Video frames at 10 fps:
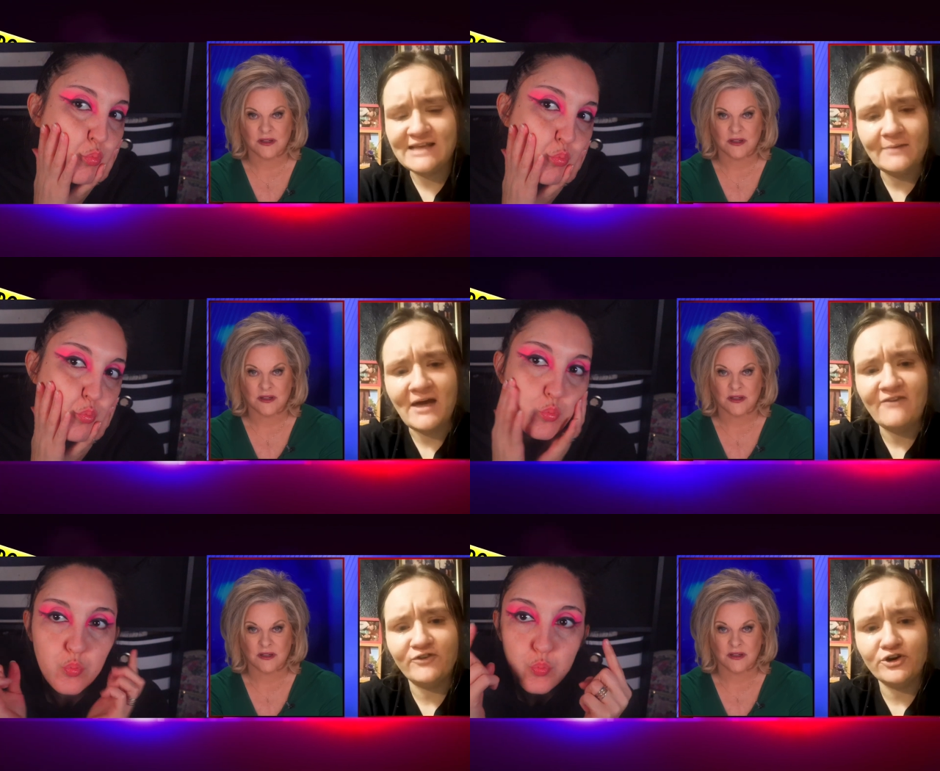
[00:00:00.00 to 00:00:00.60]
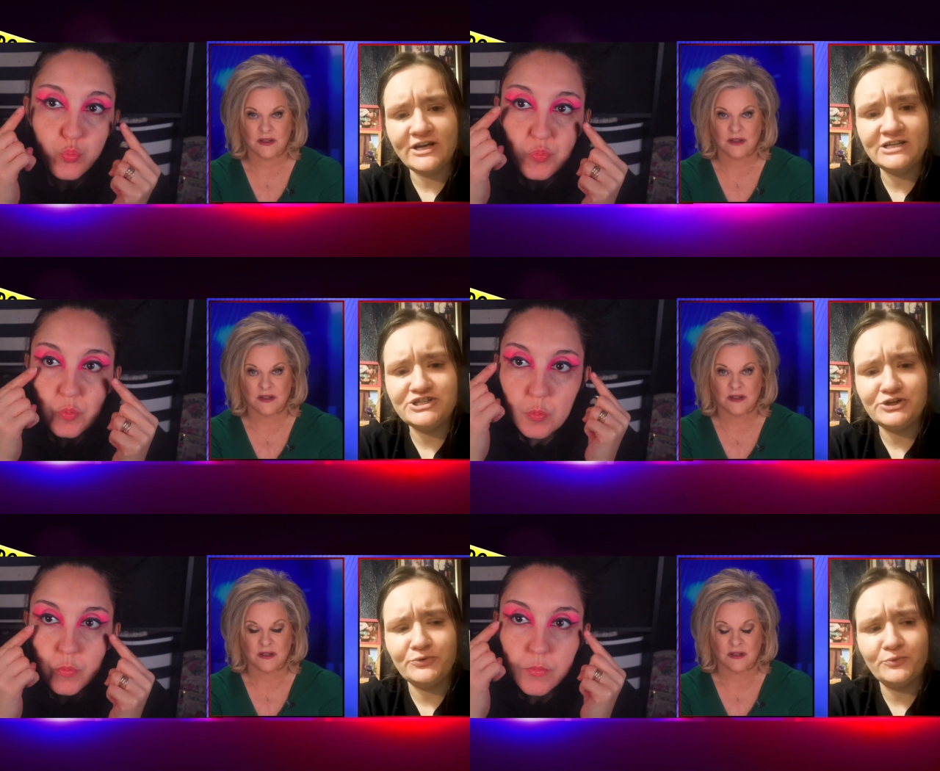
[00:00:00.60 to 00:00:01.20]
Speaker 1: same effort
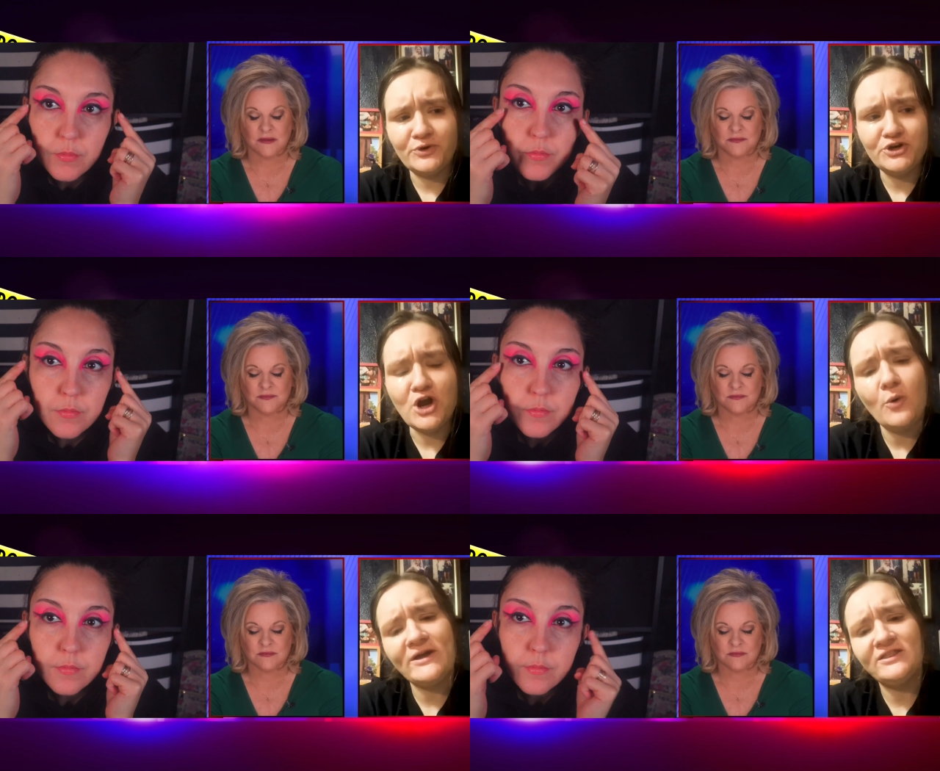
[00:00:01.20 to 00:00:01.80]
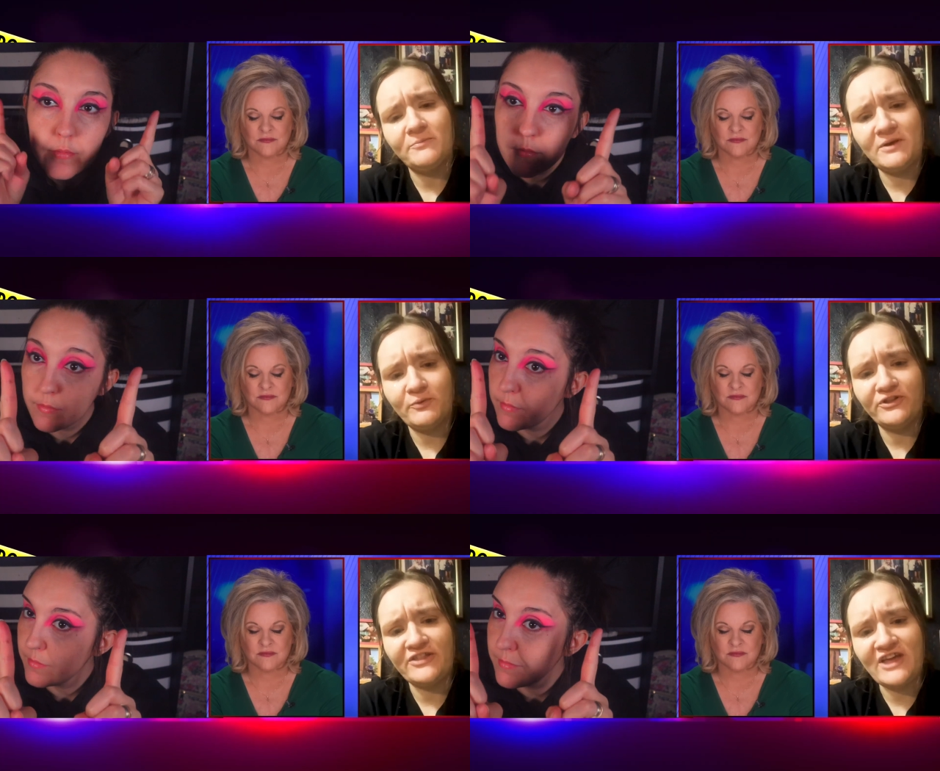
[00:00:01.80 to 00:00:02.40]
into knowing the
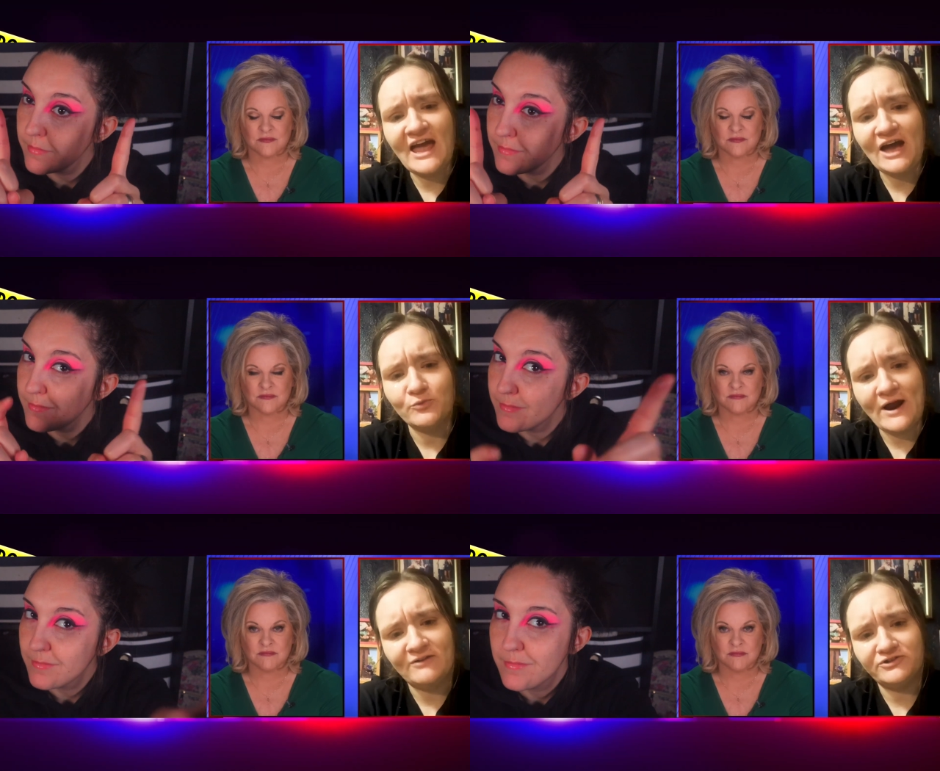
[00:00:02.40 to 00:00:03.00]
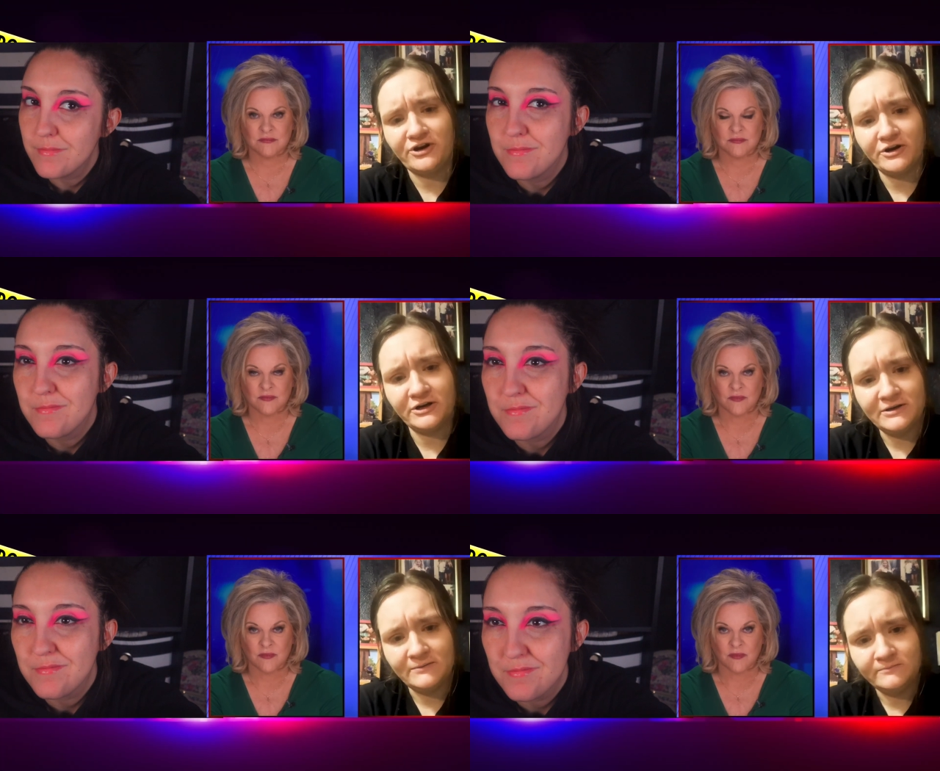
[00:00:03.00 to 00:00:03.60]
people that they had around her.